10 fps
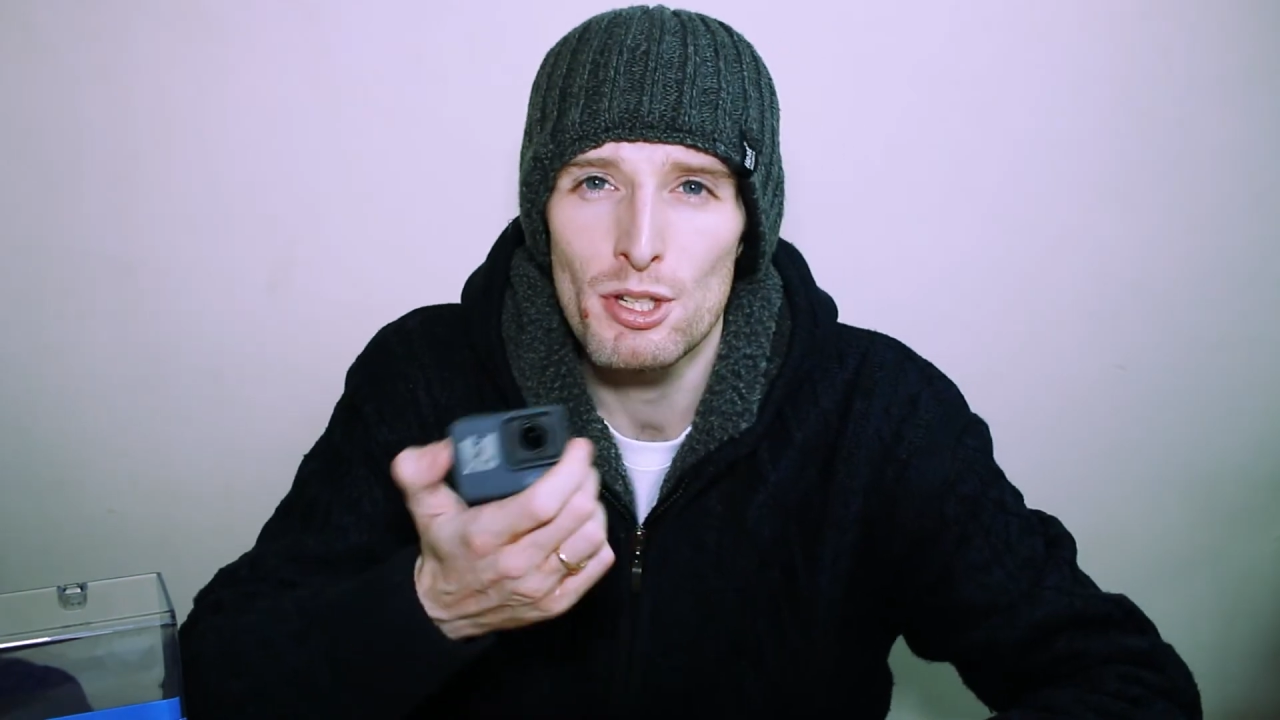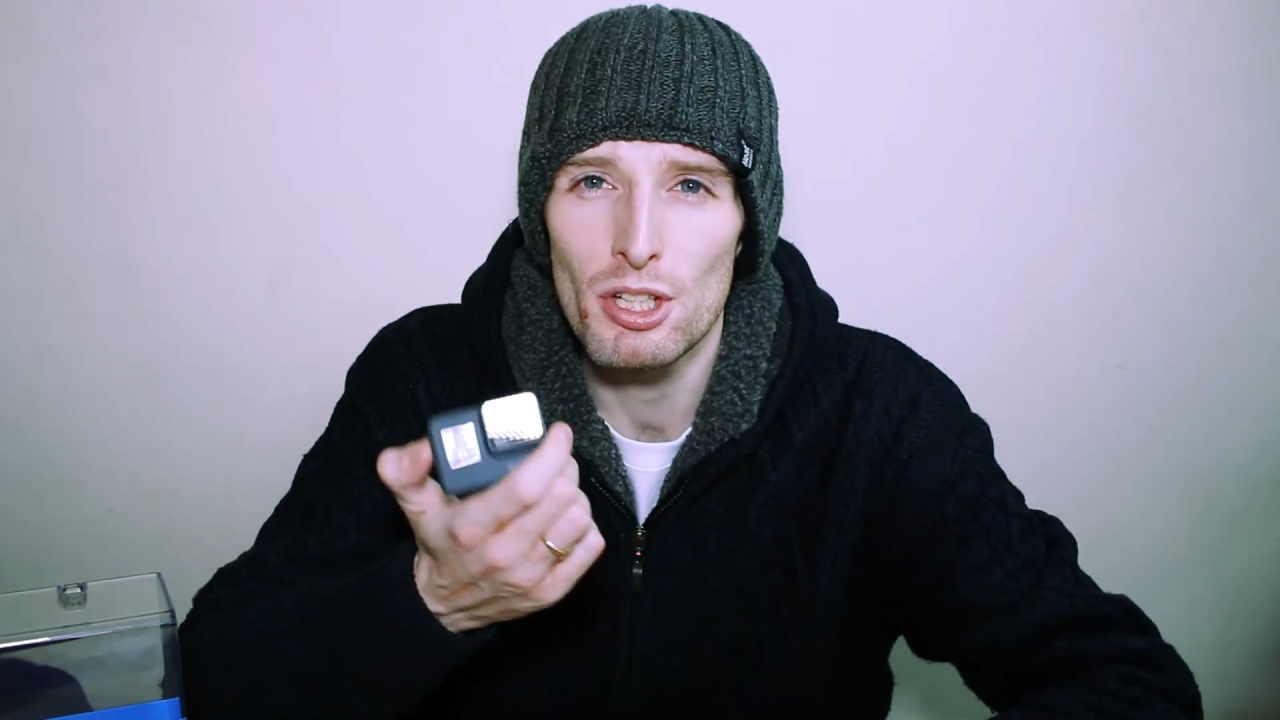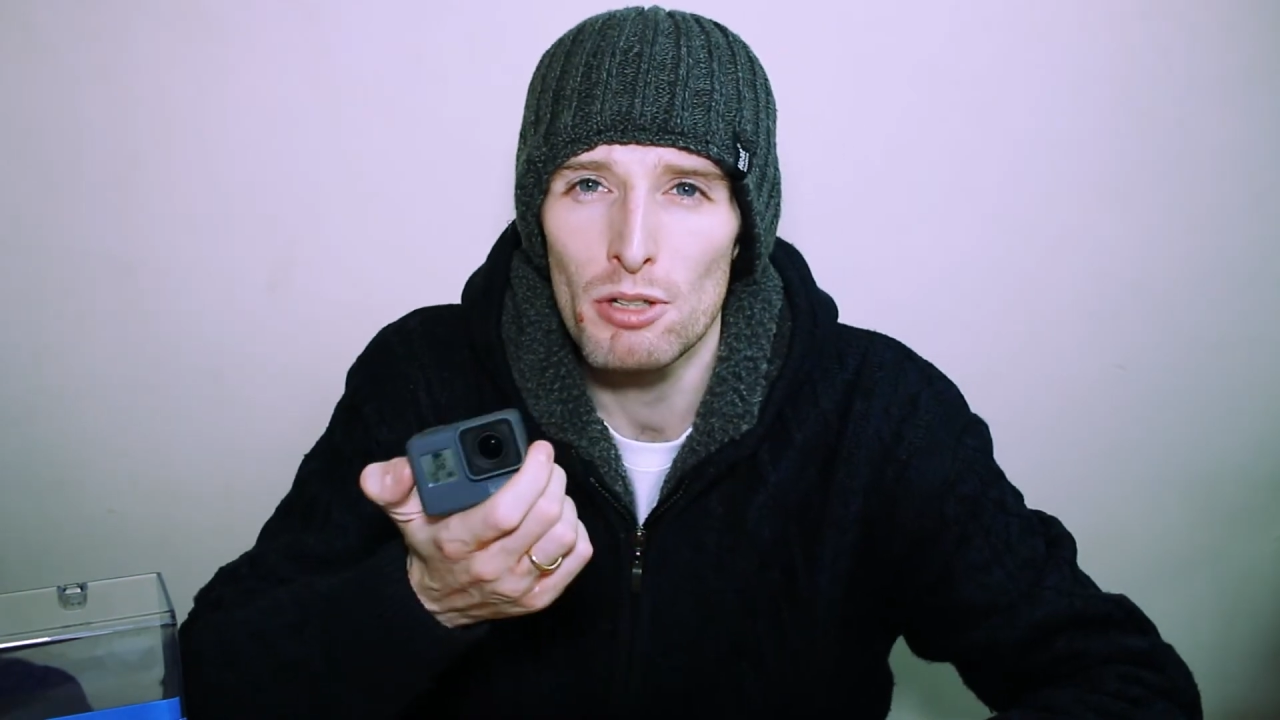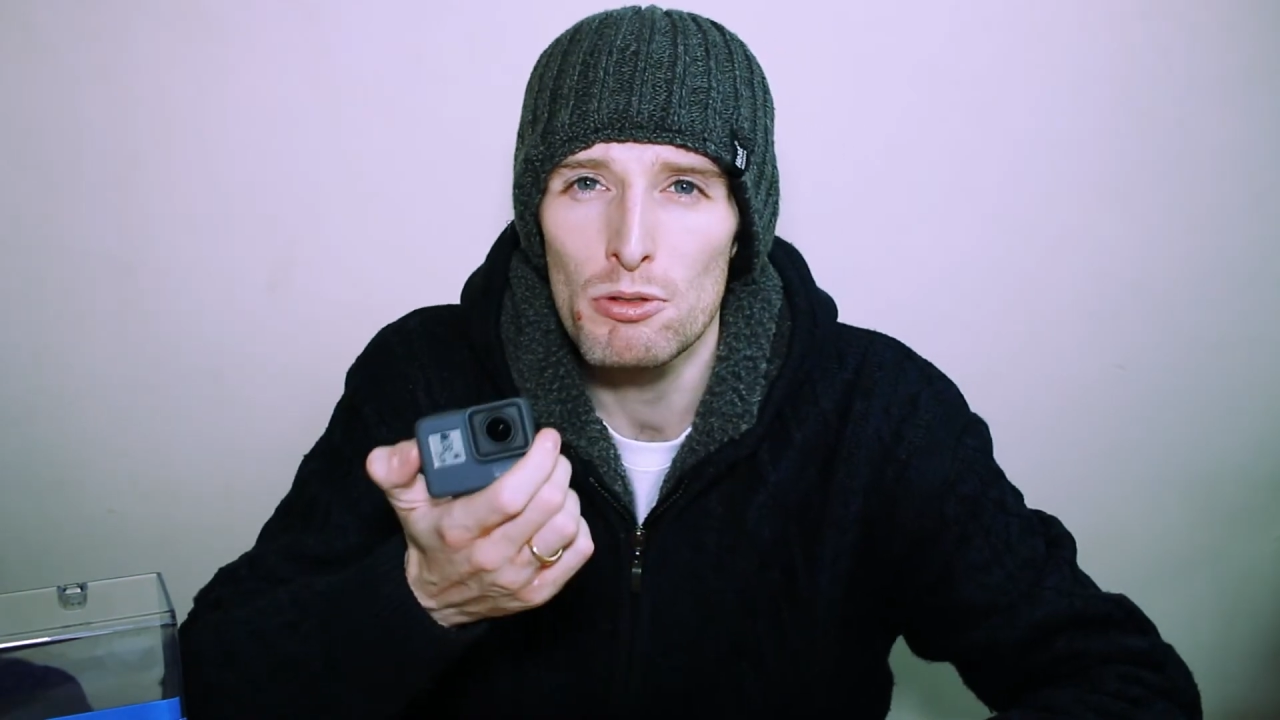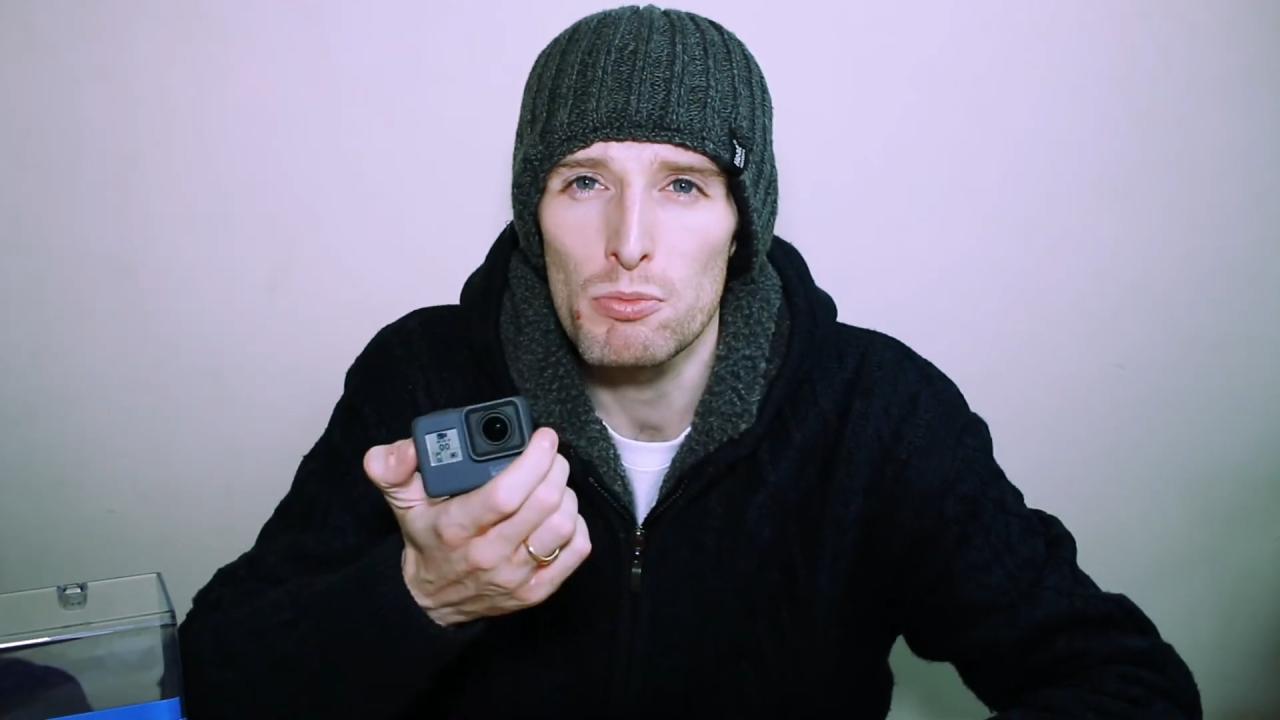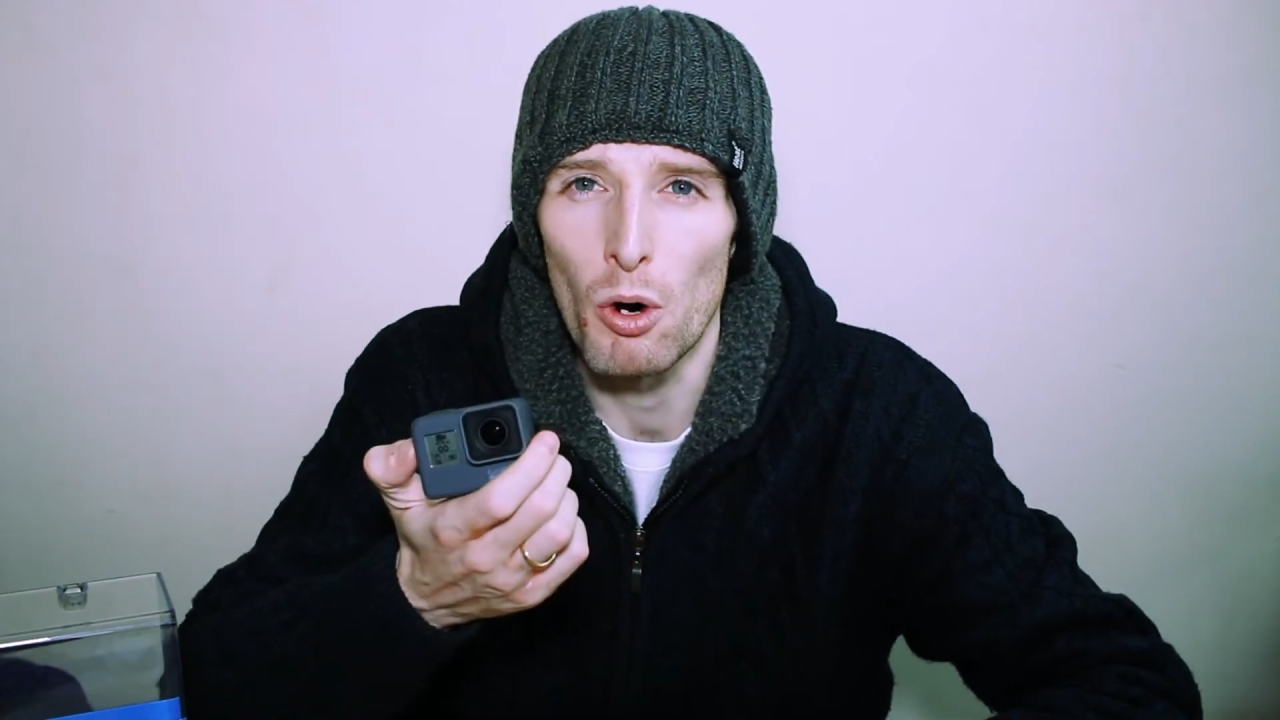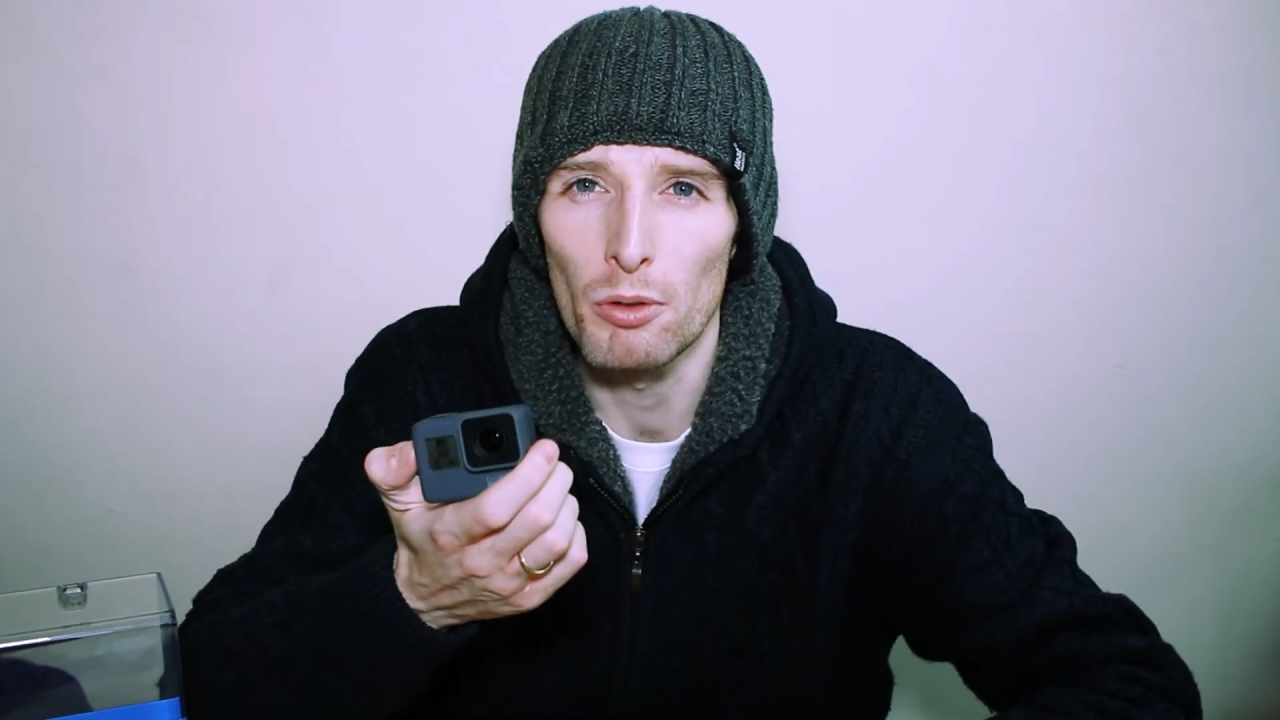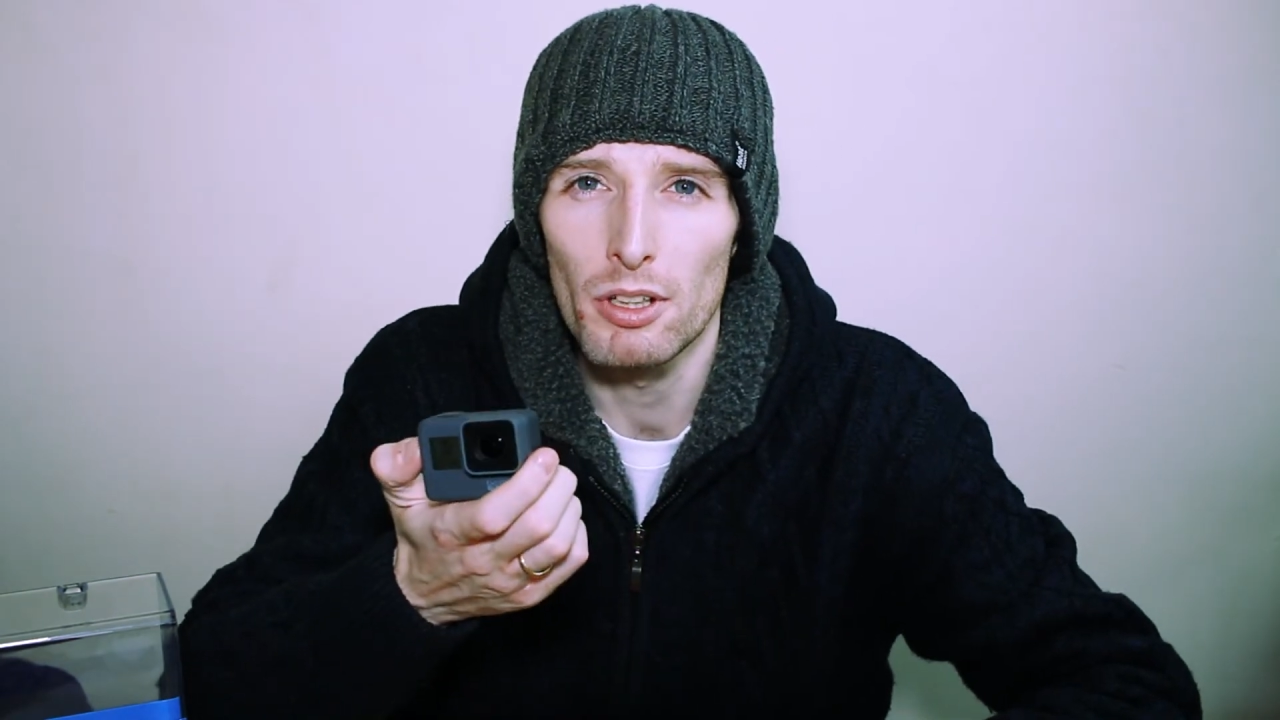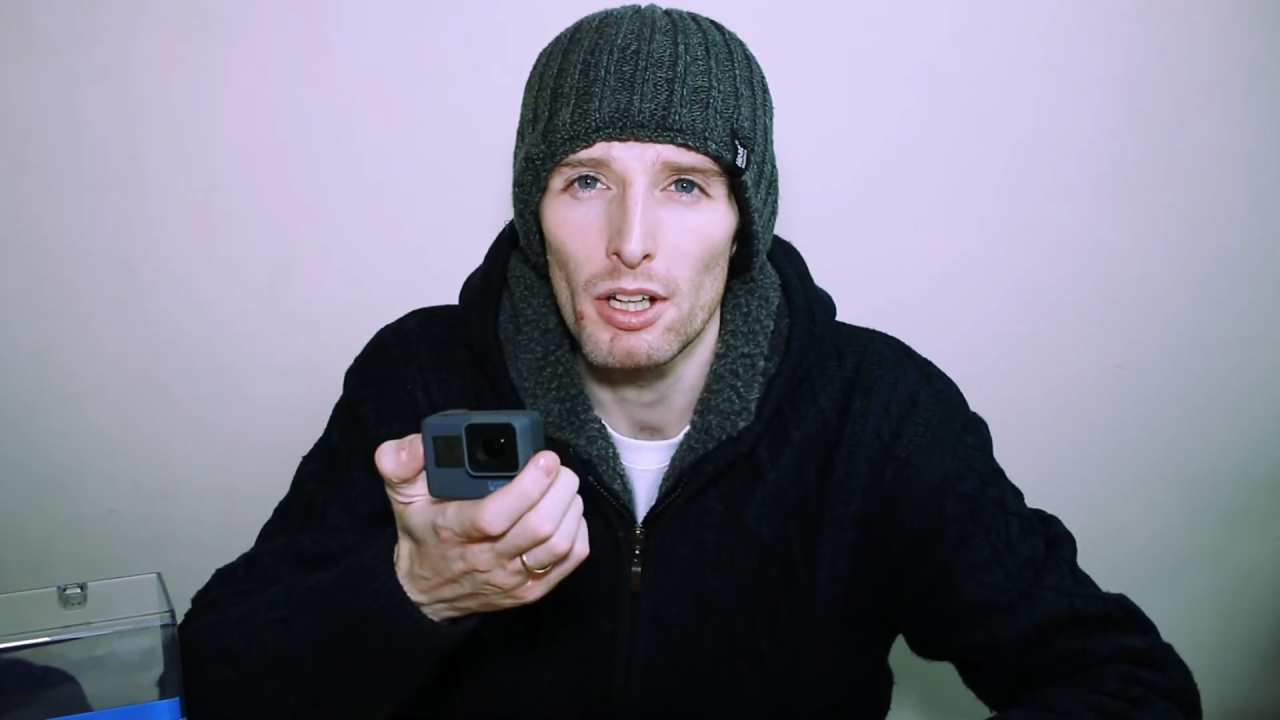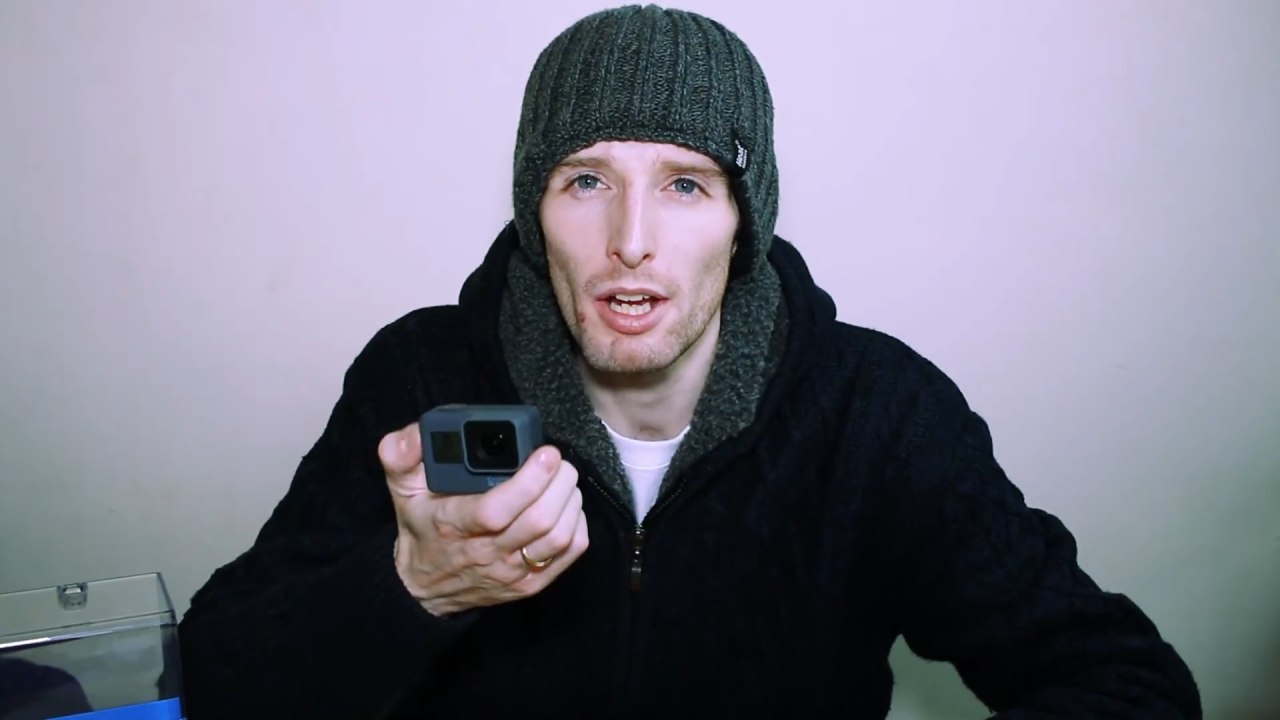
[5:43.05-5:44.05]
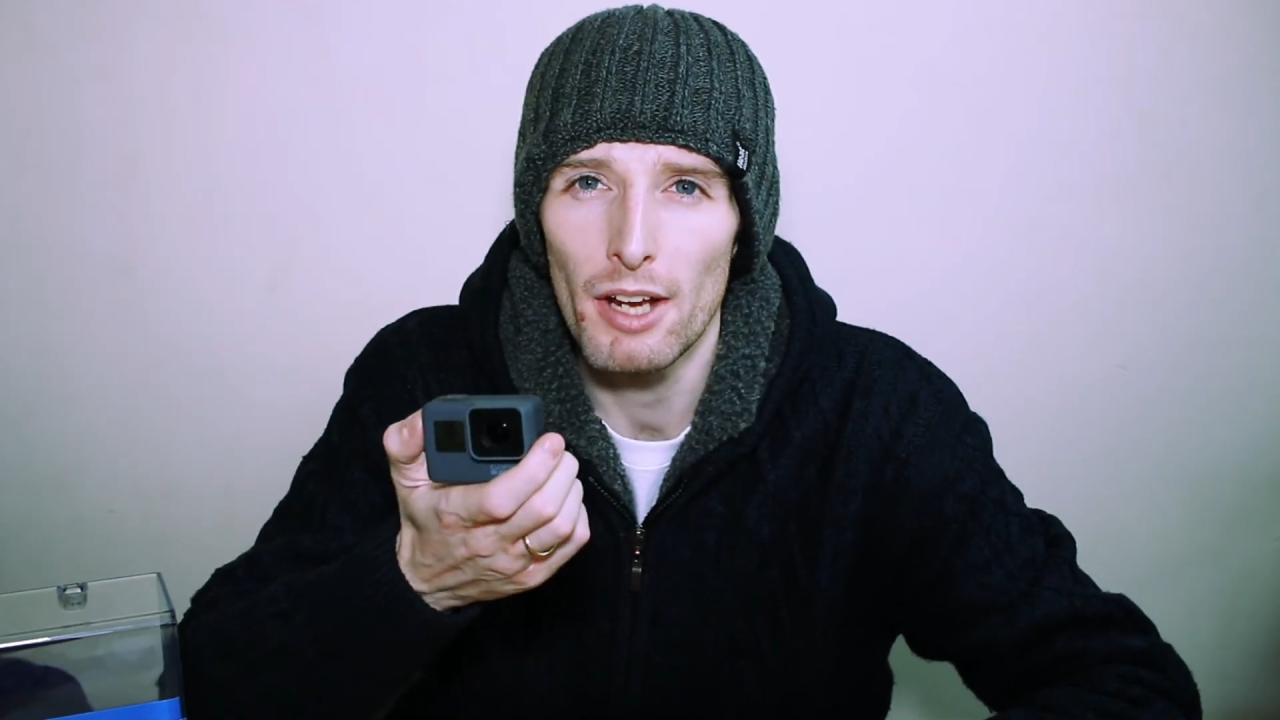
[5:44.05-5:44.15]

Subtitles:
to use one